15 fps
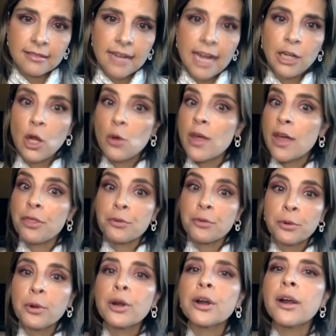I know that
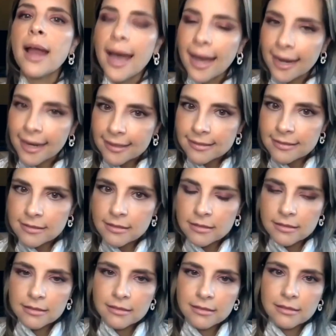through her eyes,